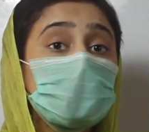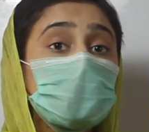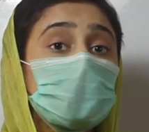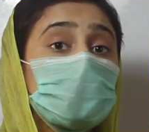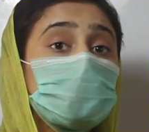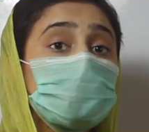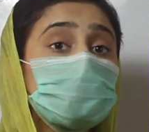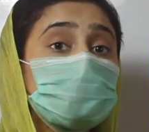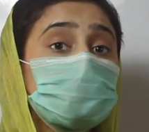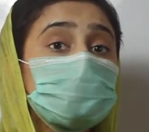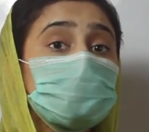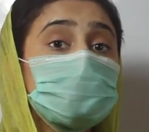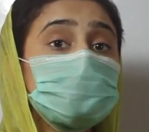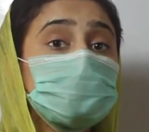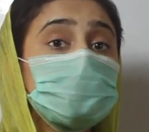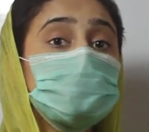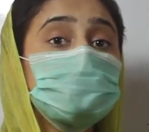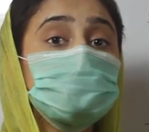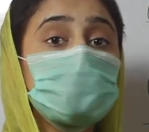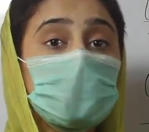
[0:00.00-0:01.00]
And this
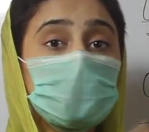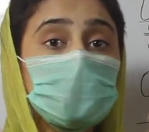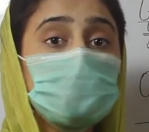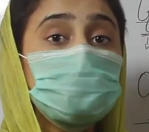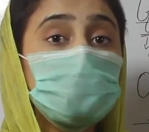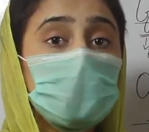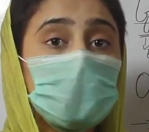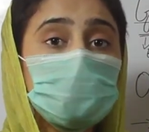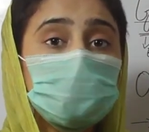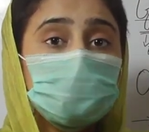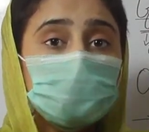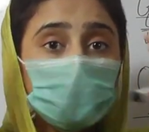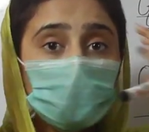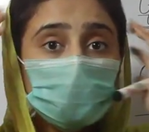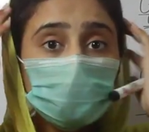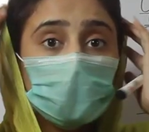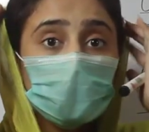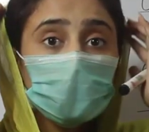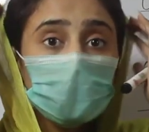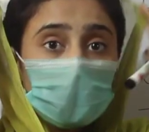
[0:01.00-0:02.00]
is very painful
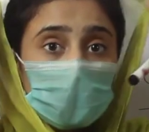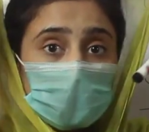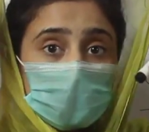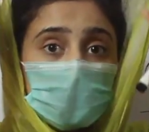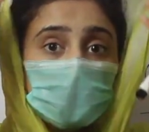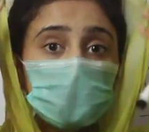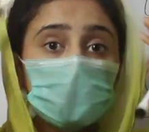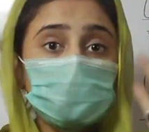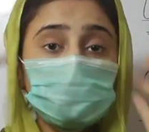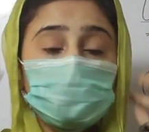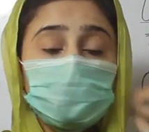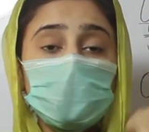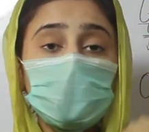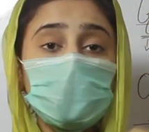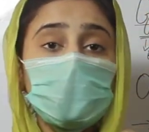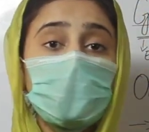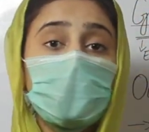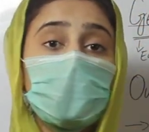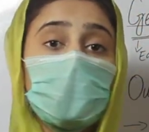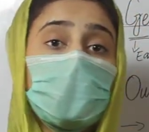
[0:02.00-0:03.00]
for any
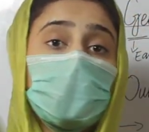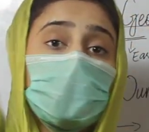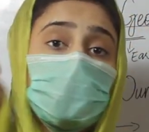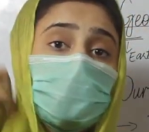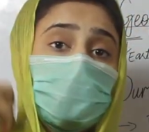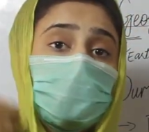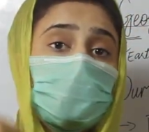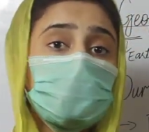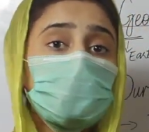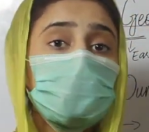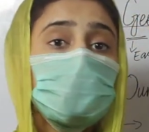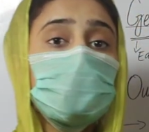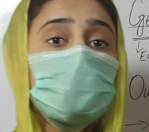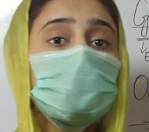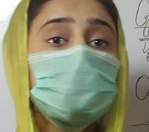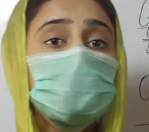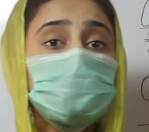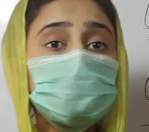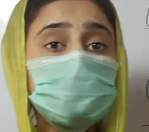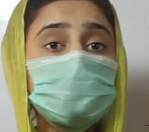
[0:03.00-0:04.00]
country, and
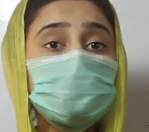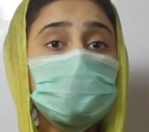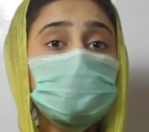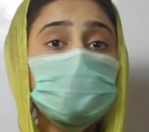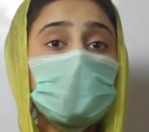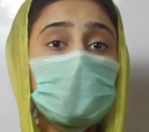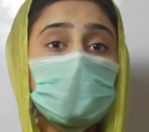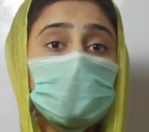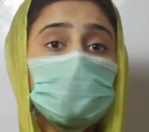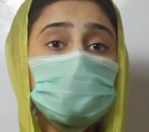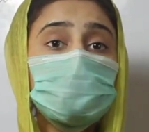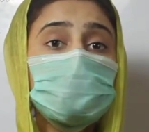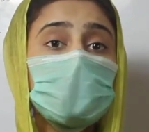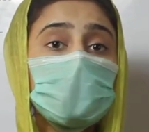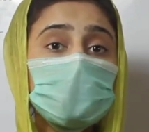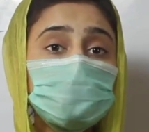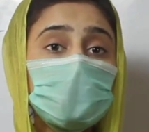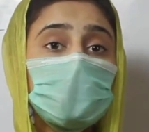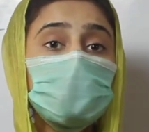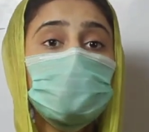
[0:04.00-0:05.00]
this is a very
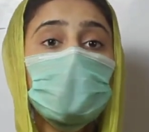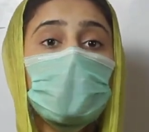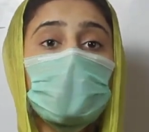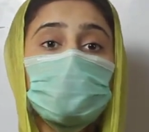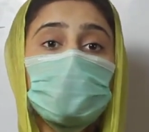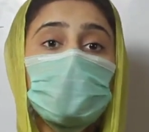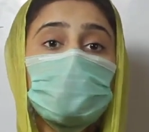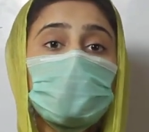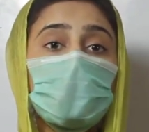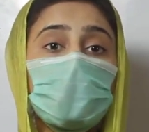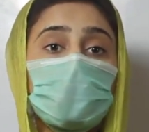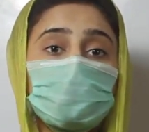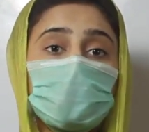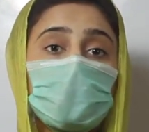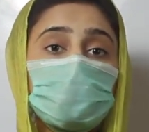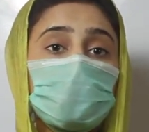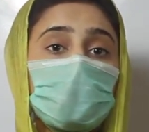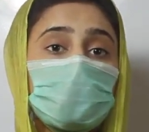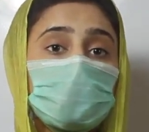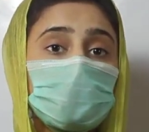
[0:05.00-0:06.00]
major problem of
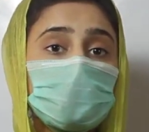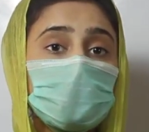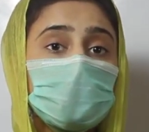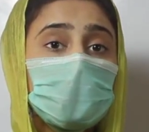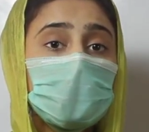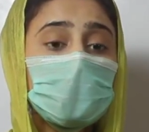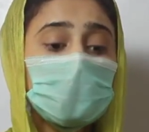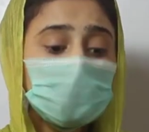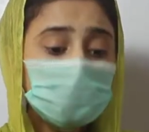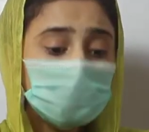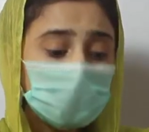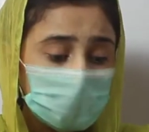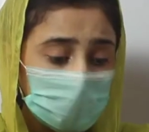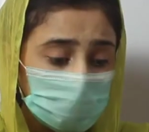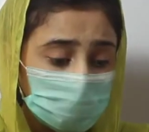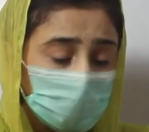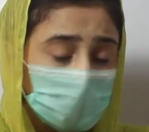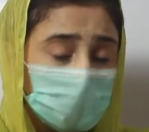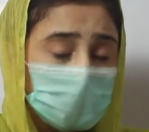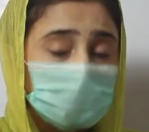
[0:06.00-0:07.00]
the poverty. And
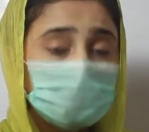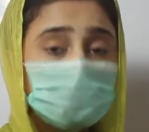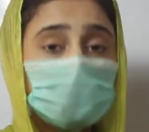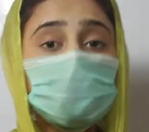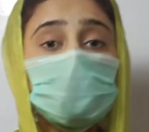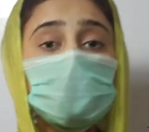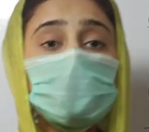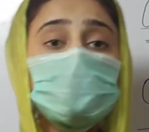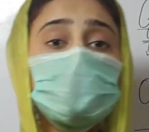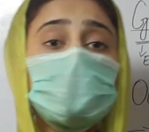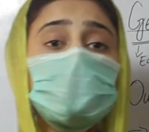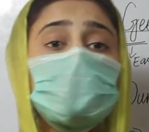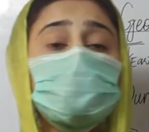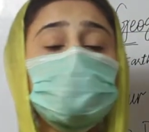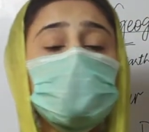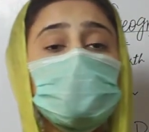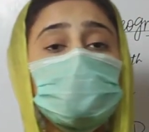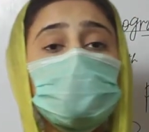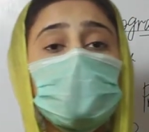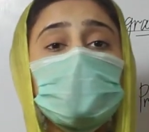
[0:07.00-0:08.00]
even in the villages the
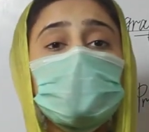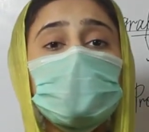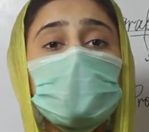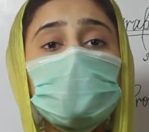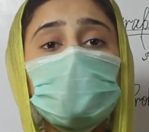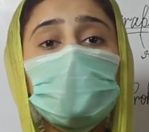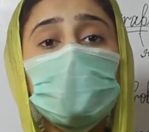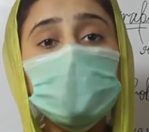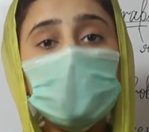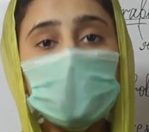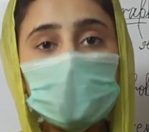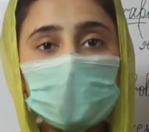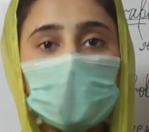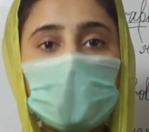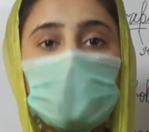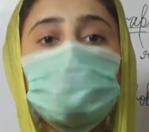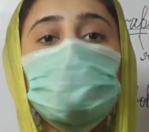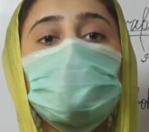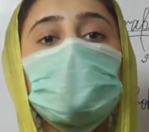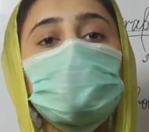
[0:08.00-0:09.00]
people cannot get
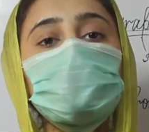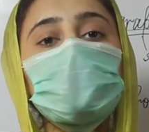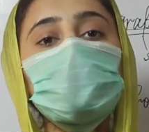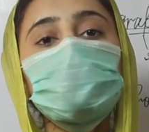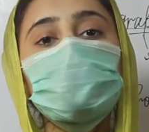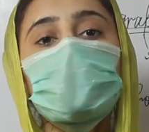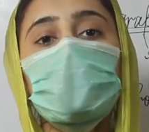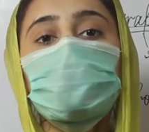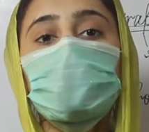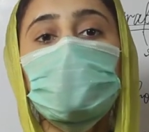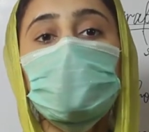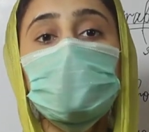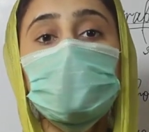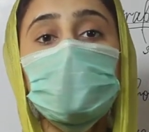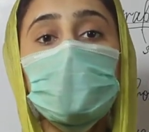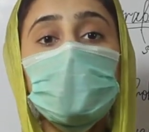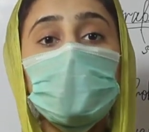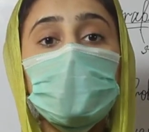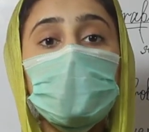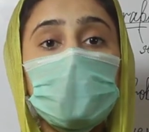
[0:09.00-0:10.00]
education properly,
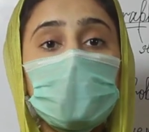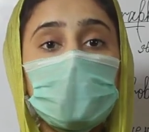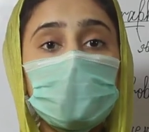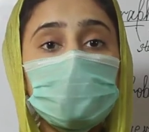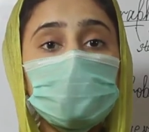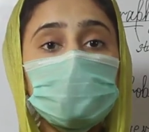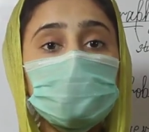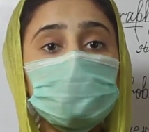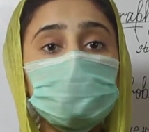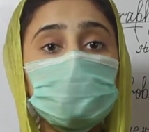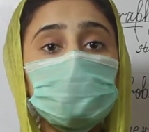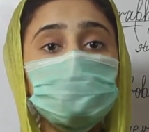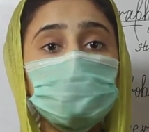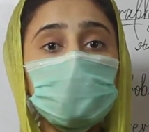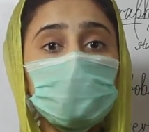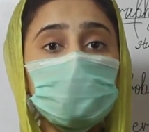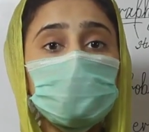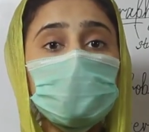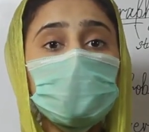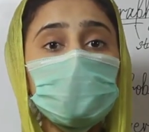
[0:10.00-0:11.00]
and the
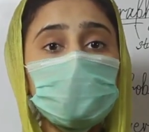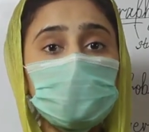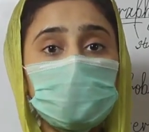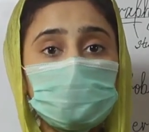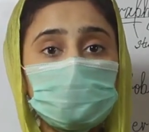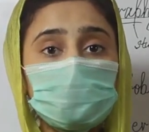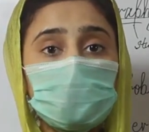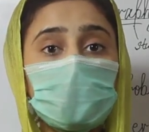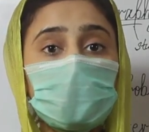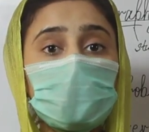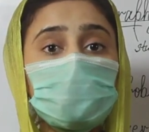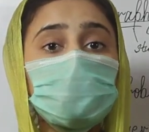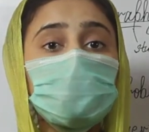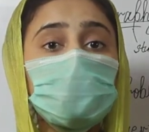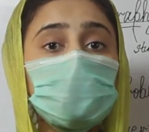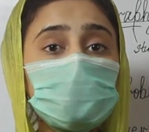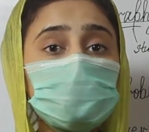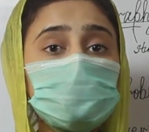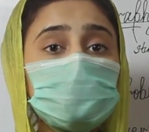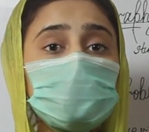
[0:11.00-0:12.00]
children in the
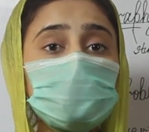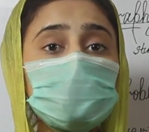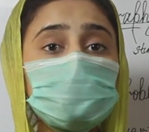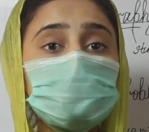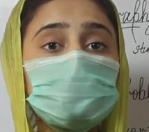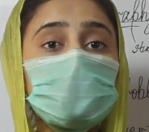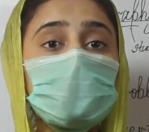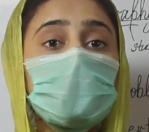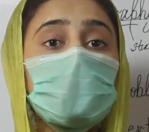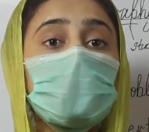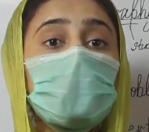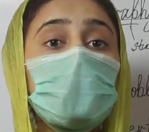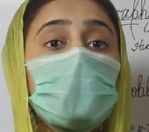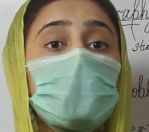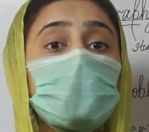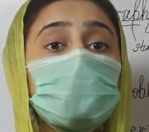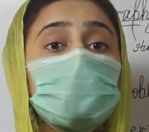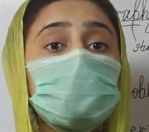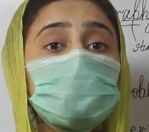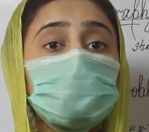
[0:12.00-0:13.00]
villages
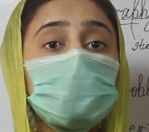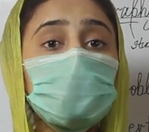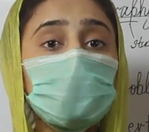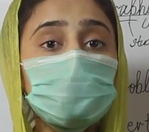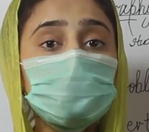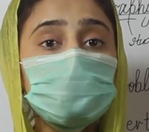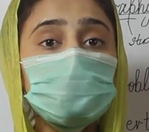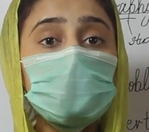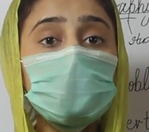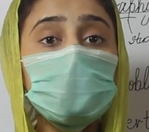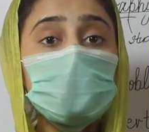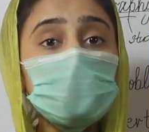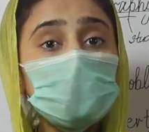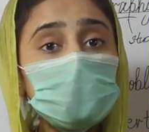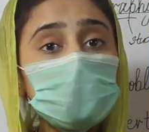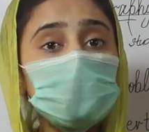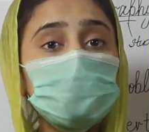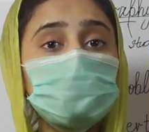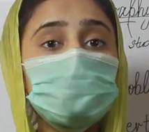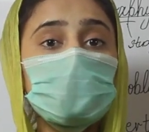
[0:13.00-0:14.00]
are mostly
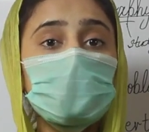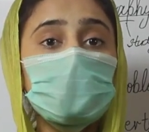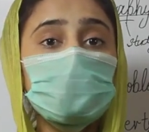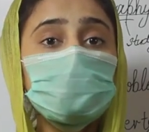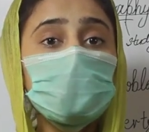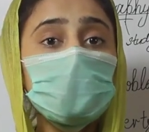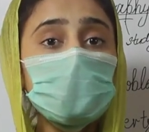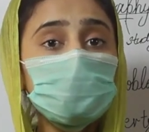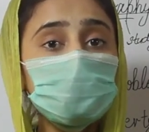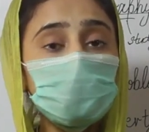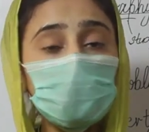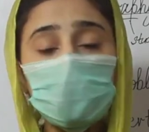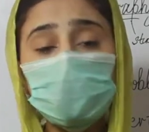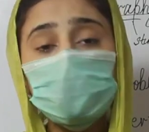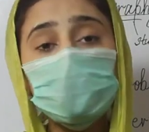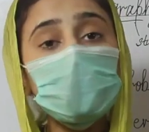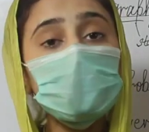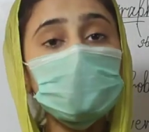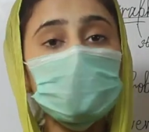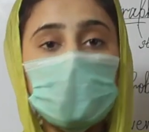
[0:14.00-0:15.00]
illiterate, they
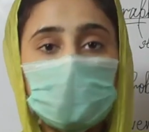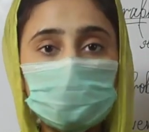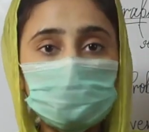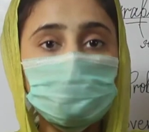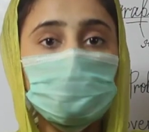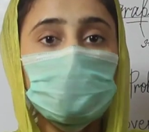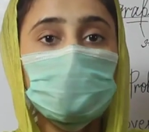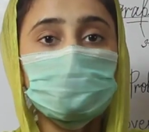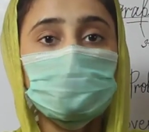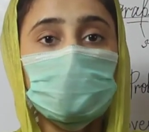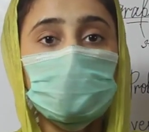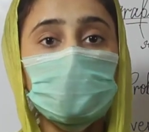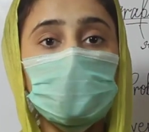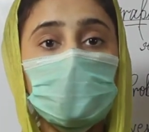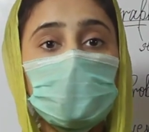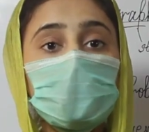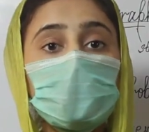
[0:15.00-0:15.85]
don't get education.